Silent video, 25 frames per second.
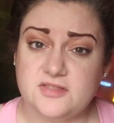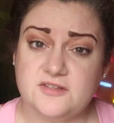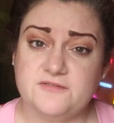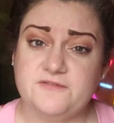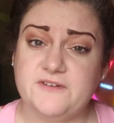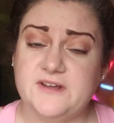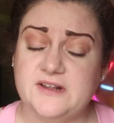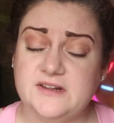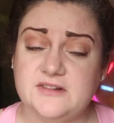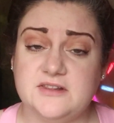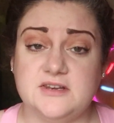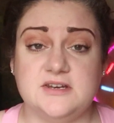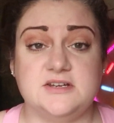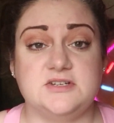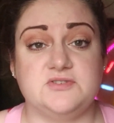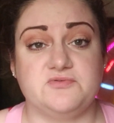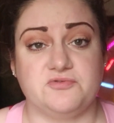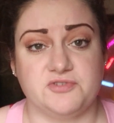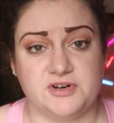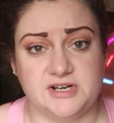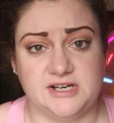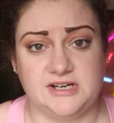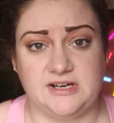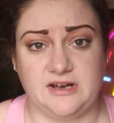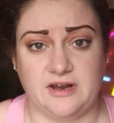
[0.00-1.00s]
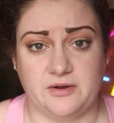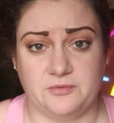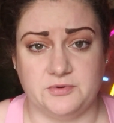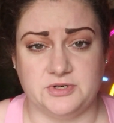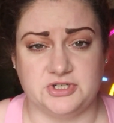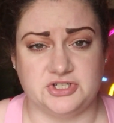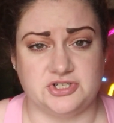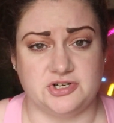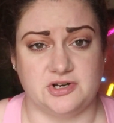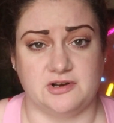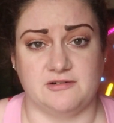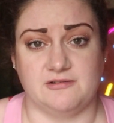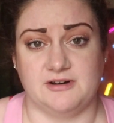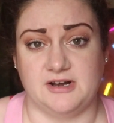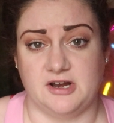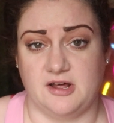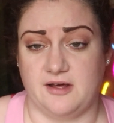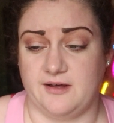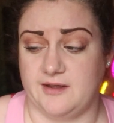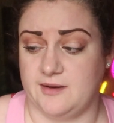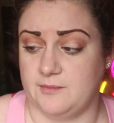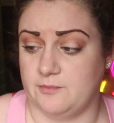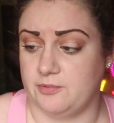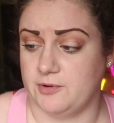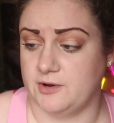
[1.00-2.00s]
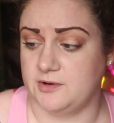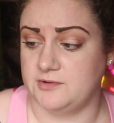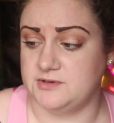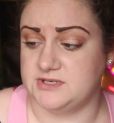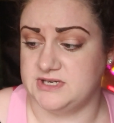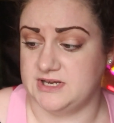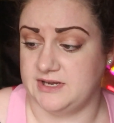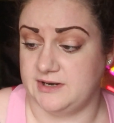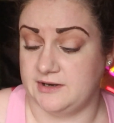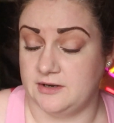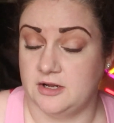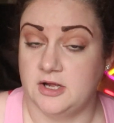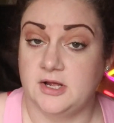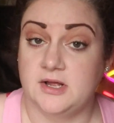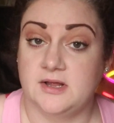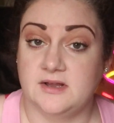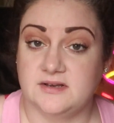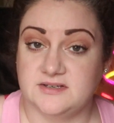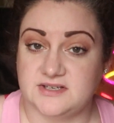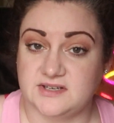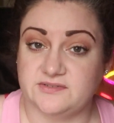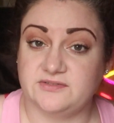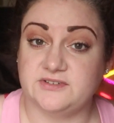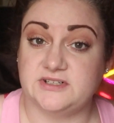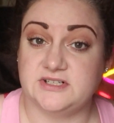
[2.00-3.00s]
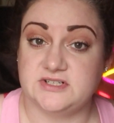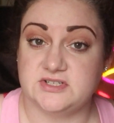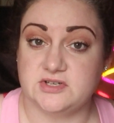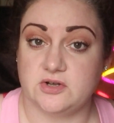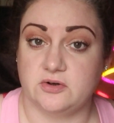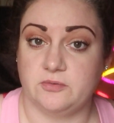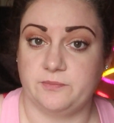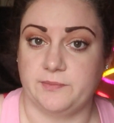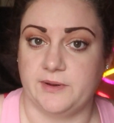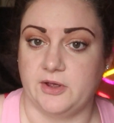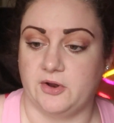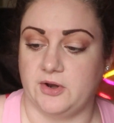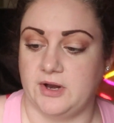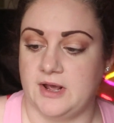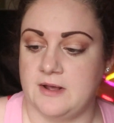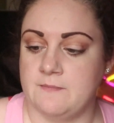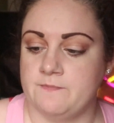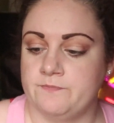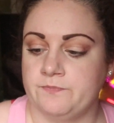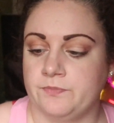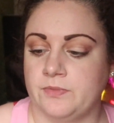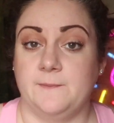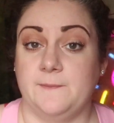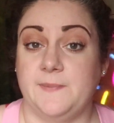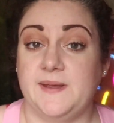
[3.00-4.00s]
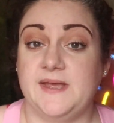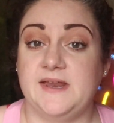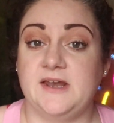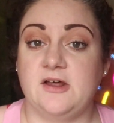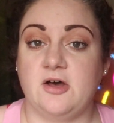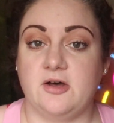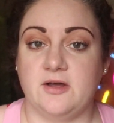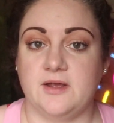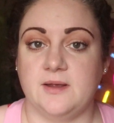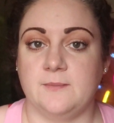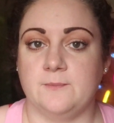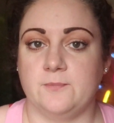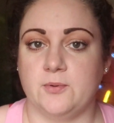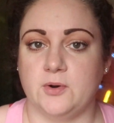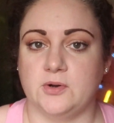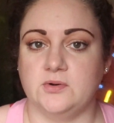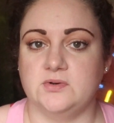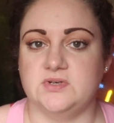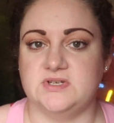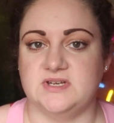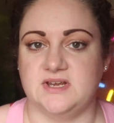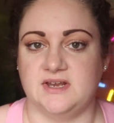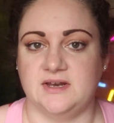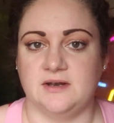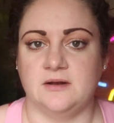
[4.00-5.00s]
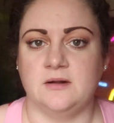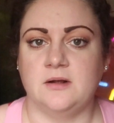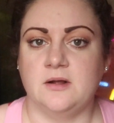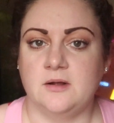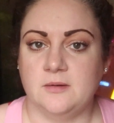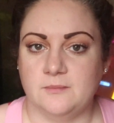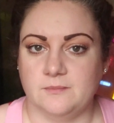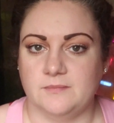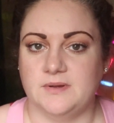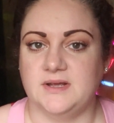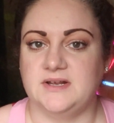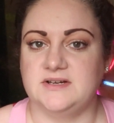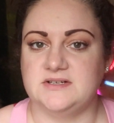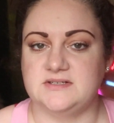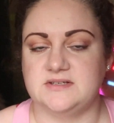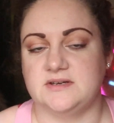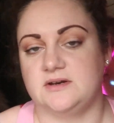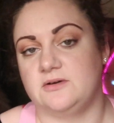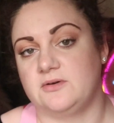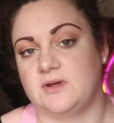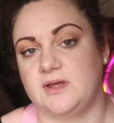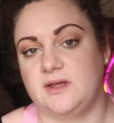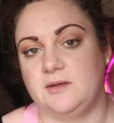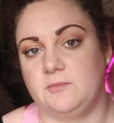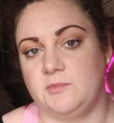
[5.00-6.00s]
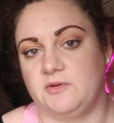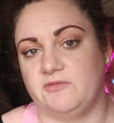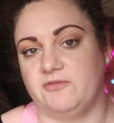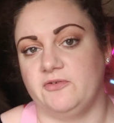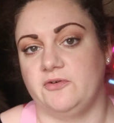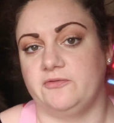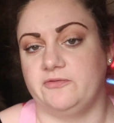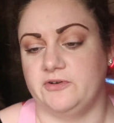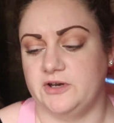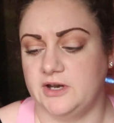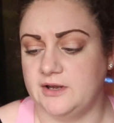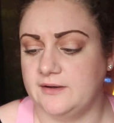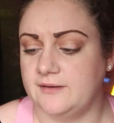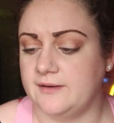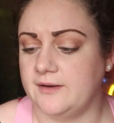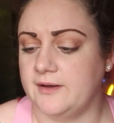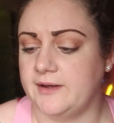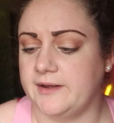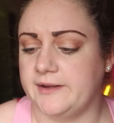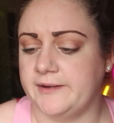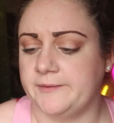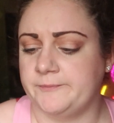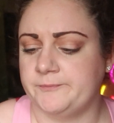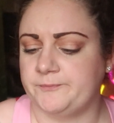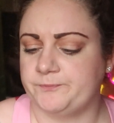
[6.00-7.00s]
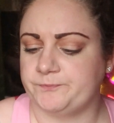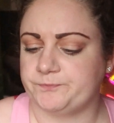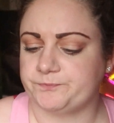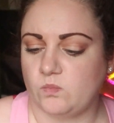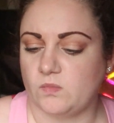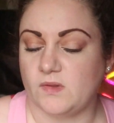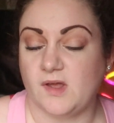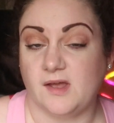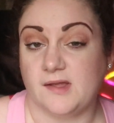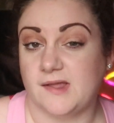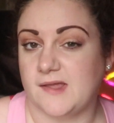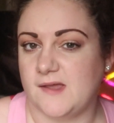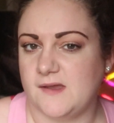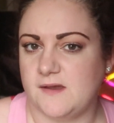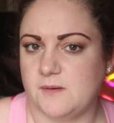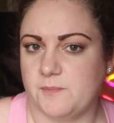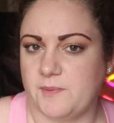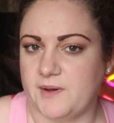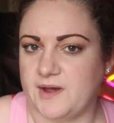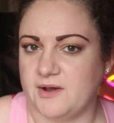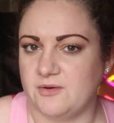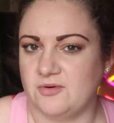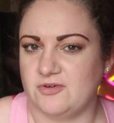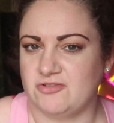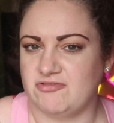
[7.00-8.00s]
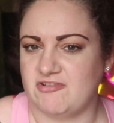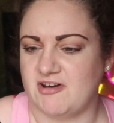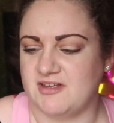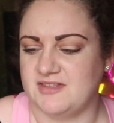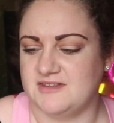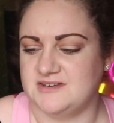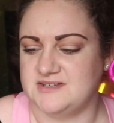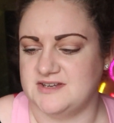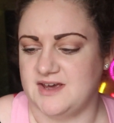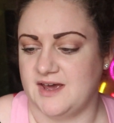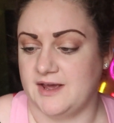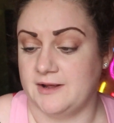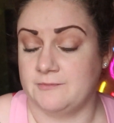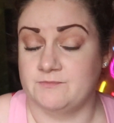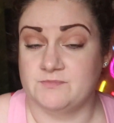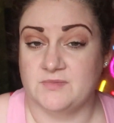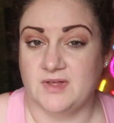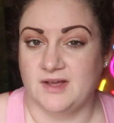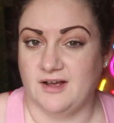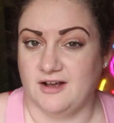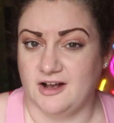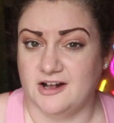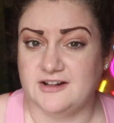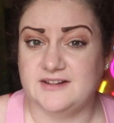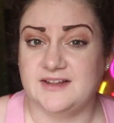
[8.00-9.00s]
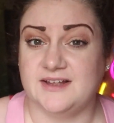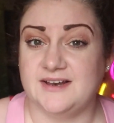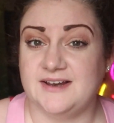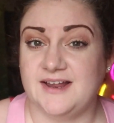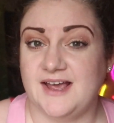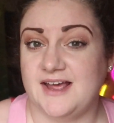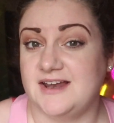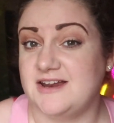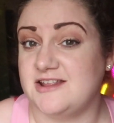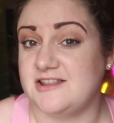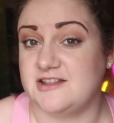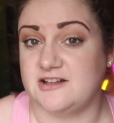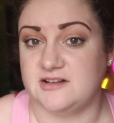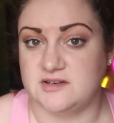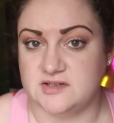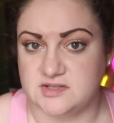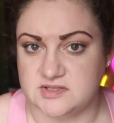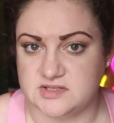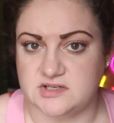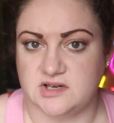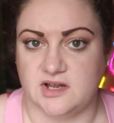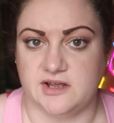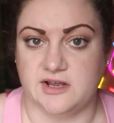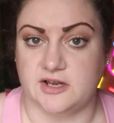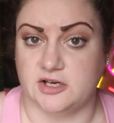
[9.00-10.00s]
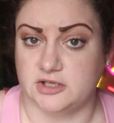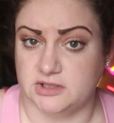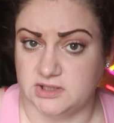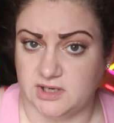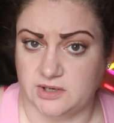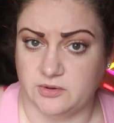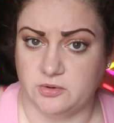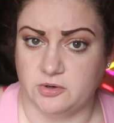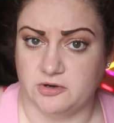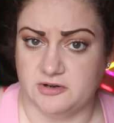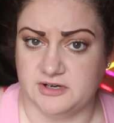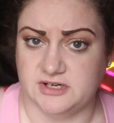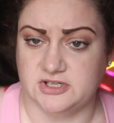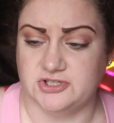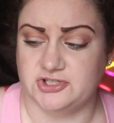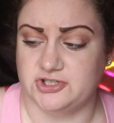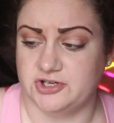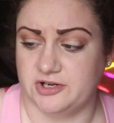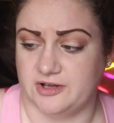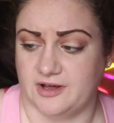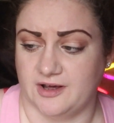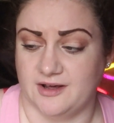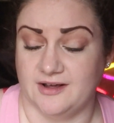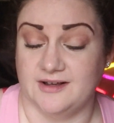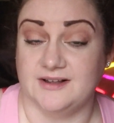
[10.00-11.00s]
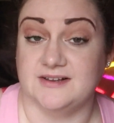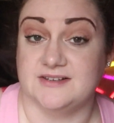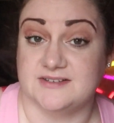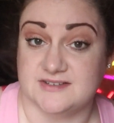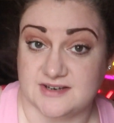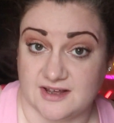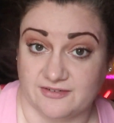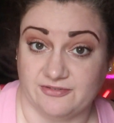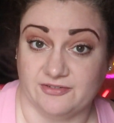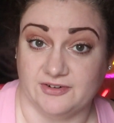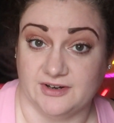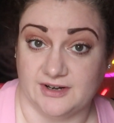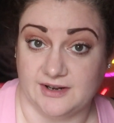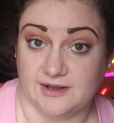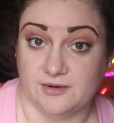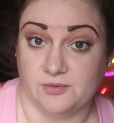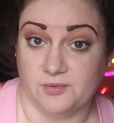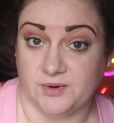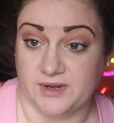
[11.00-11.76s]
The fact that it's really low in sugar and high in protein definitely sold me on it. Being high in protein means that it'll keep you full for longer and keep you powered throughout the day. And then anything that's like lower in sugar is definitely a